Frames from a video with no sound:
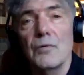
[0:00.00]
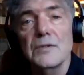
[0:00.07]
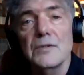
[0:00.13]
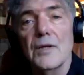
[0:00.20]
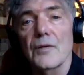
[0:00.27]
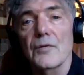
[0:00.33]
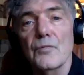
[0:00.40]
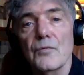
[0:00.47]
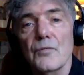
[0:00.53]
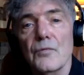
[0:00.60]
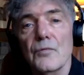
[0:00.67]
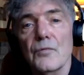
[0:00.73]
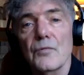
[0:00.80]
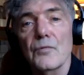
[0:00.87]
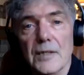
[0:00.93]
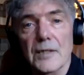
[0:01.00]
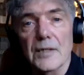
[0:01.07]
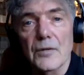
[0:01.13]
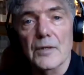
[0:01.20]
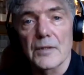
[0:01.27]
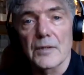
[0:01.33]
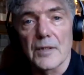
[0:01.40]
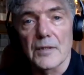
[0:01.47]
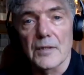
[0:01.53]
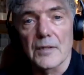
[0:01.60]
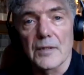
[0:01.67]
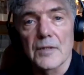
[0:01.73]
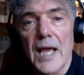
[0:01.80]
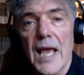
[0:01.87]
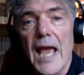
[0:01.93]
what's another way I can look at
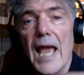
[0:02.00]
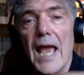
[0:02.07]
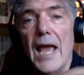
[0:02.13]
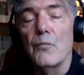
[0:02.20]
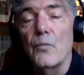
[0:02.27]
this?